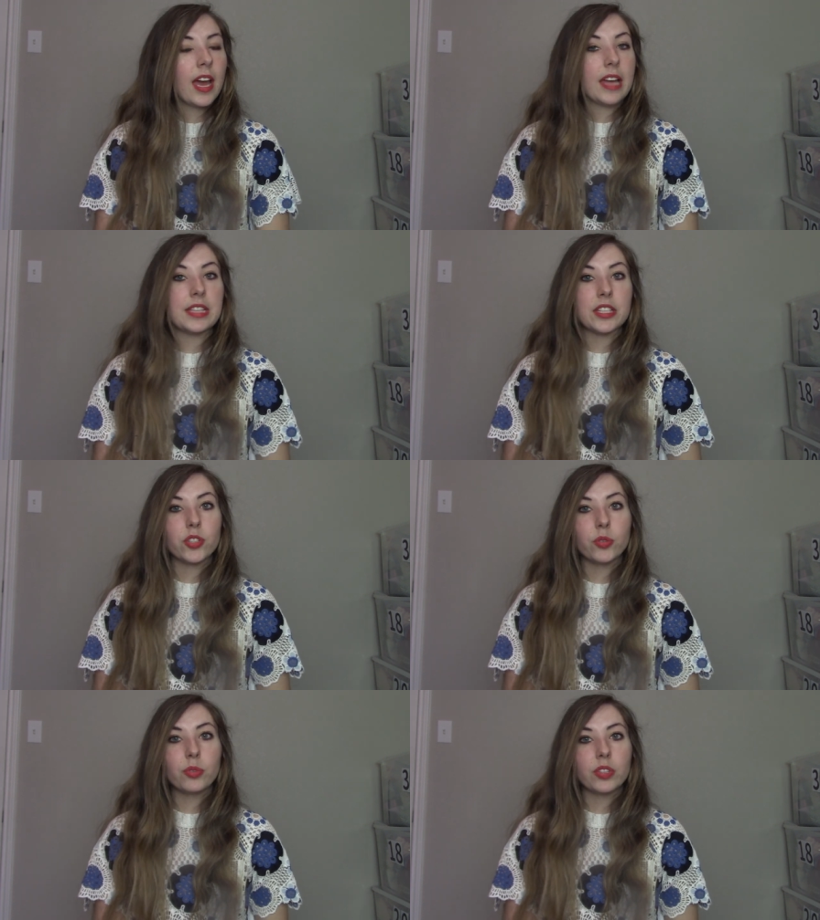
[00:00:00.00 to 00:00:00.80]
and that
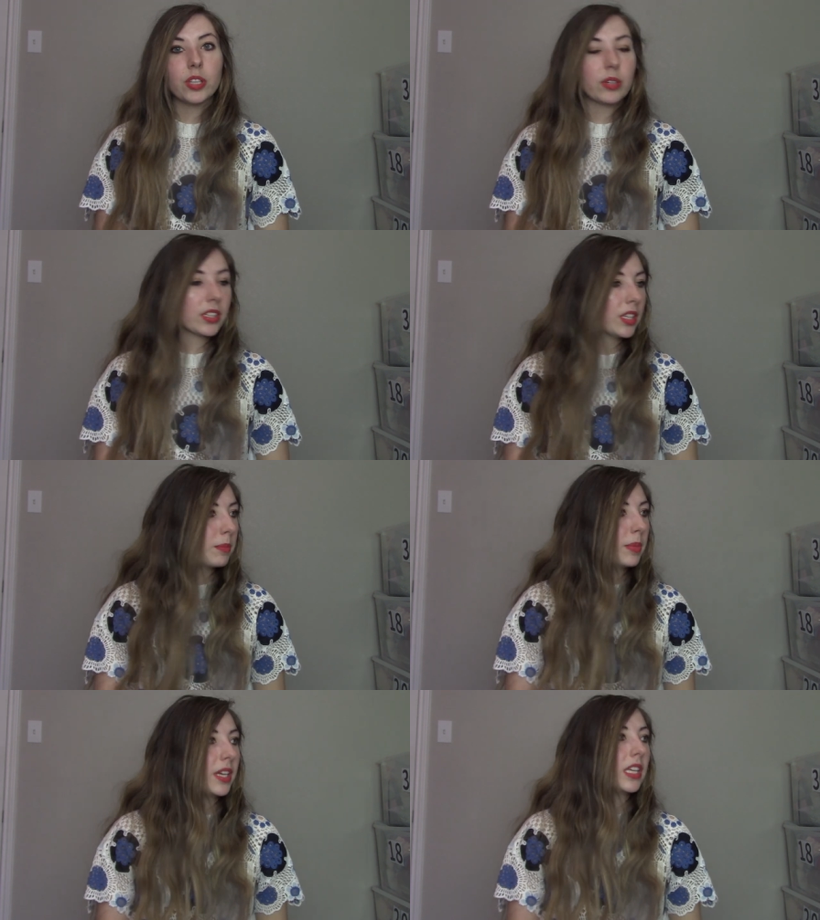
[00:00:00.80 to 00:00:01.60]
sold really quickly
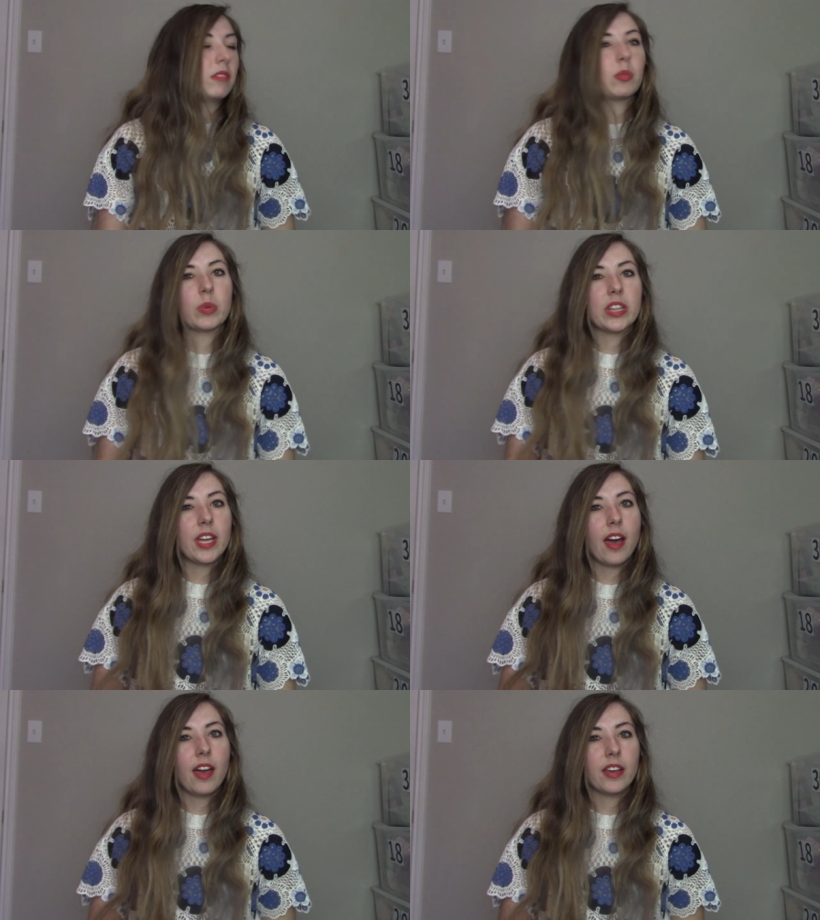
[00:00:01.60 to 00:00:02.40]
but even with
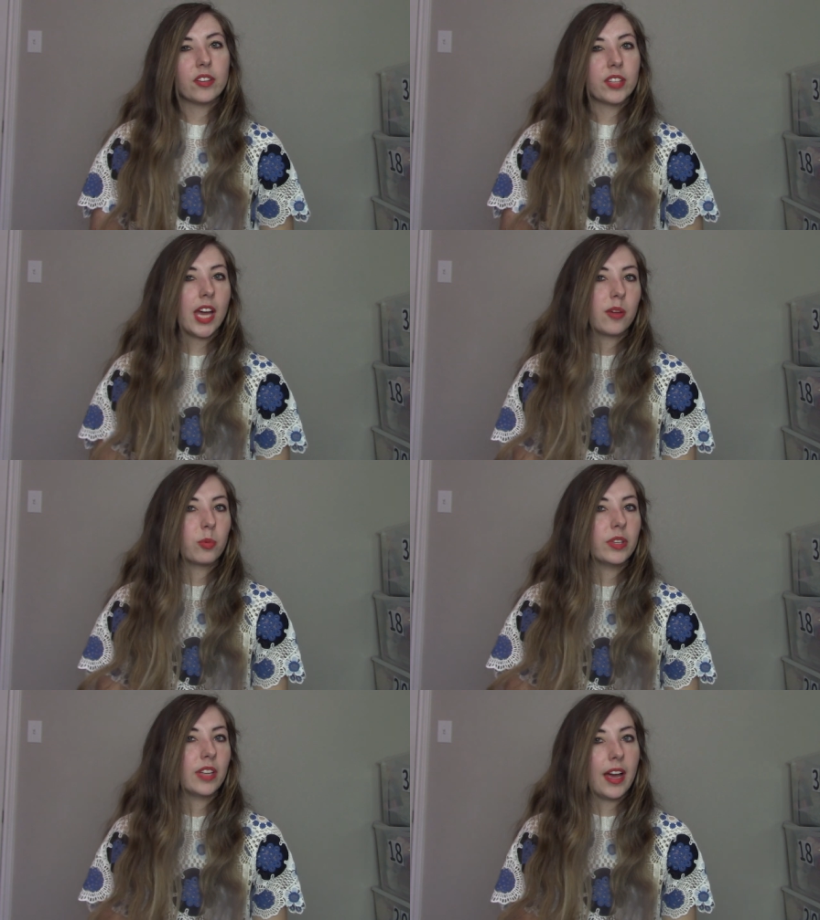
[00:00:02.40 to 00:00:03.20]
that it only had
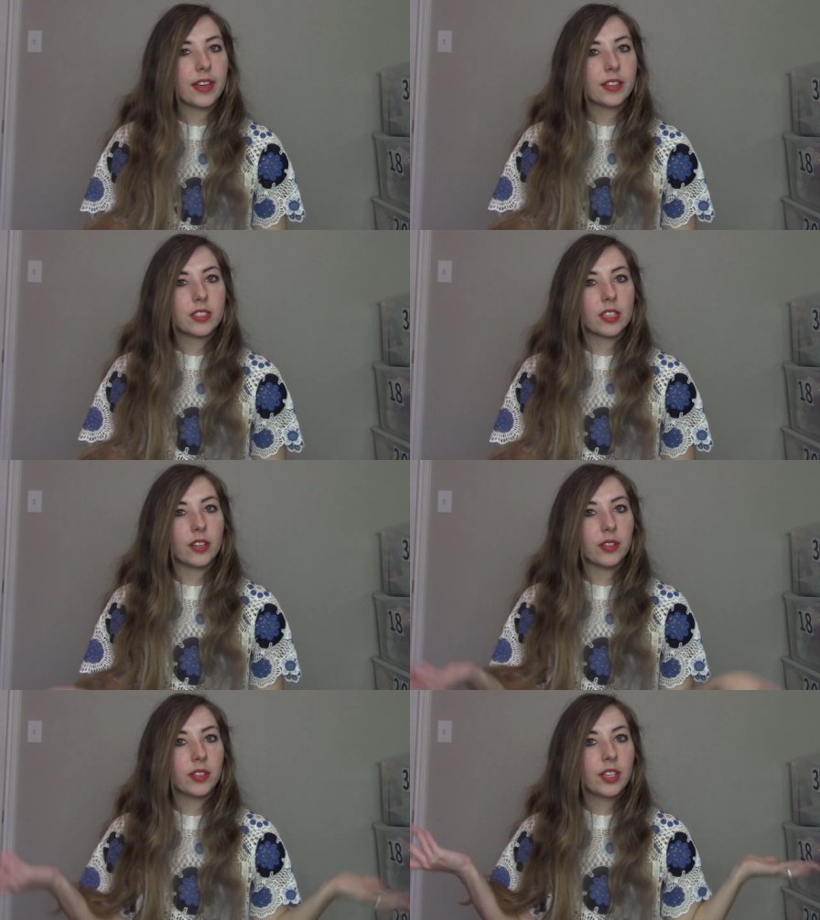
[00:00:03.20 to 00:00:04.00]
one like
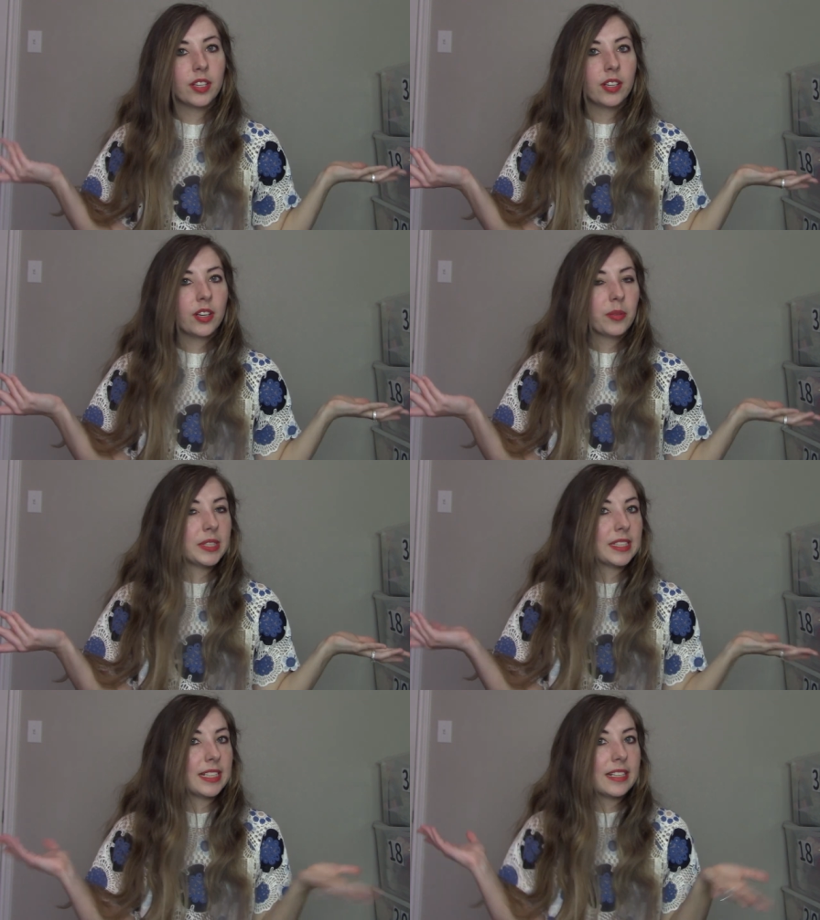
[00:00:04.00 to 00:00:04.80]
so
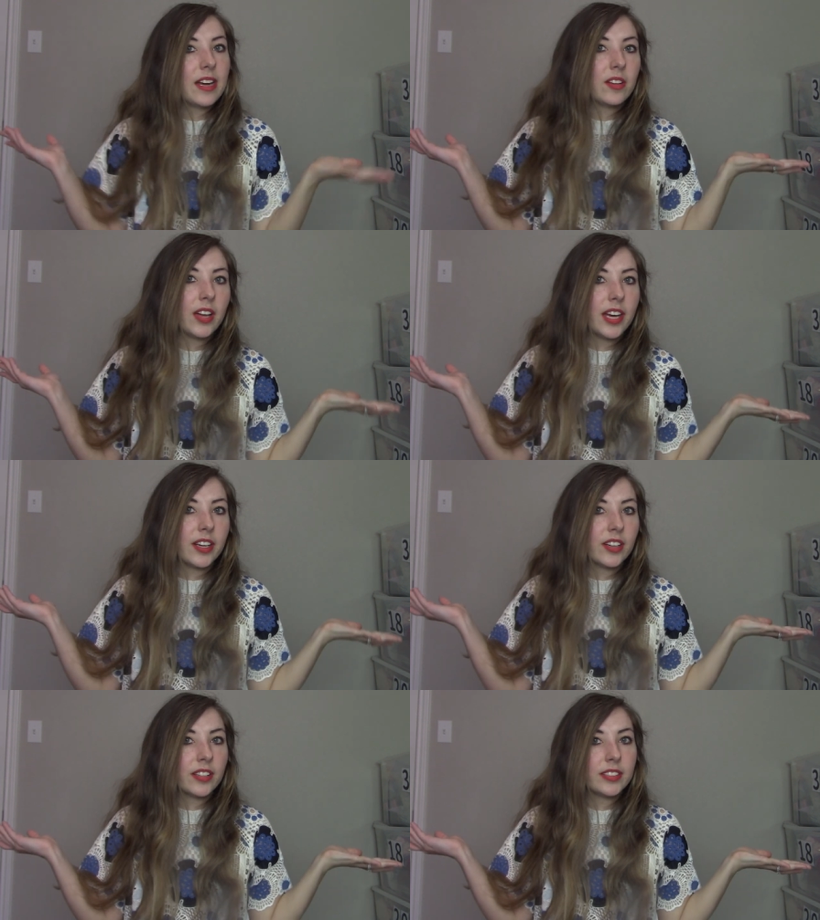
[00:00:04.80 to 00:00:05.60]
was it an outlier?